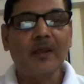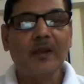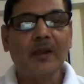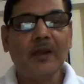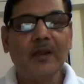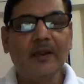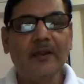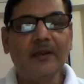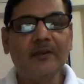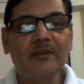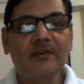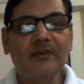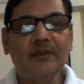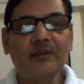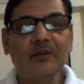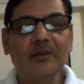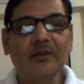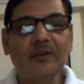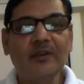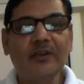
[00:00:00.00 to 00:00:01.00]

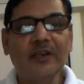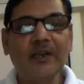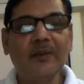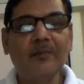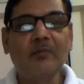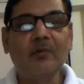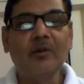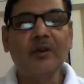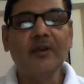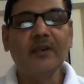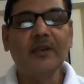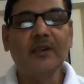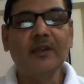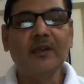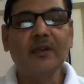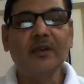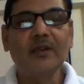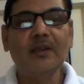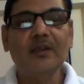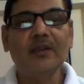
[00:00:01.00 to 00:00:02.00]
and gray body
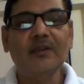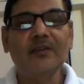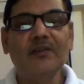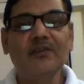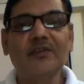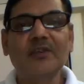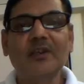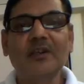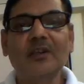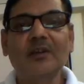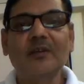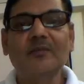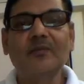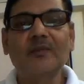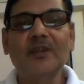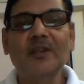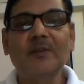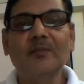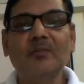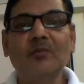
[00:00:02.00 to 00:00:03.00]
color instead of
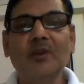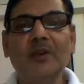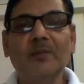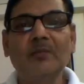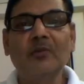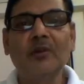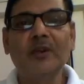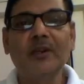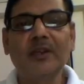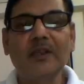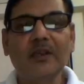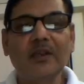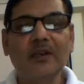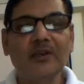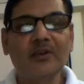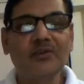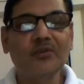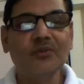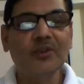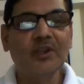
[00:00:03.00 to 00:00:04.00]
ebony body
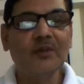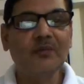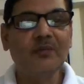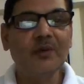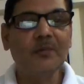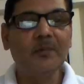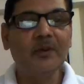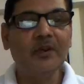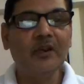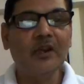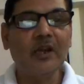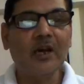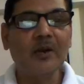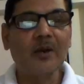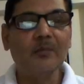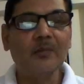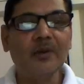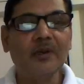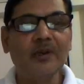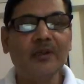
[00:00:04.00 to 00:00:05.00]
color. So they will be
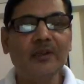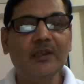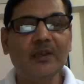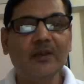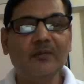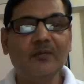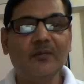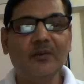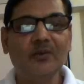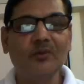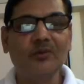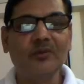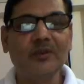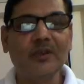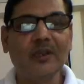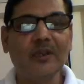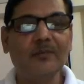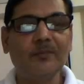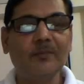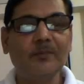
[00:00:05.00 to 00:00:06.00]
normal in their
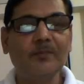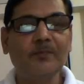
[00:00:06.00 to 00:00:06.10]
phenotype.